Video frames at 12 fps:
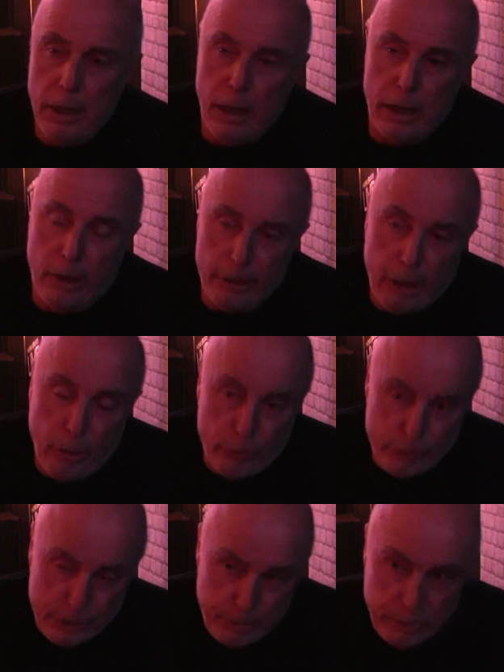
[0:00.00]
And I know,
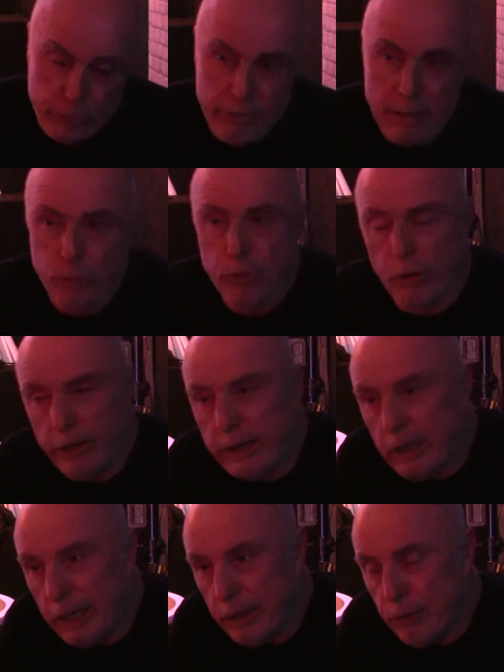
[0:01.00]
obviously, Bill Rammell got
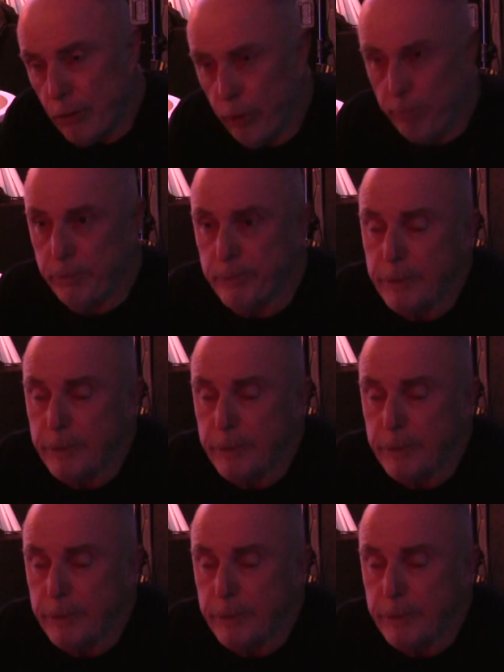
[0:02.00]
in later on.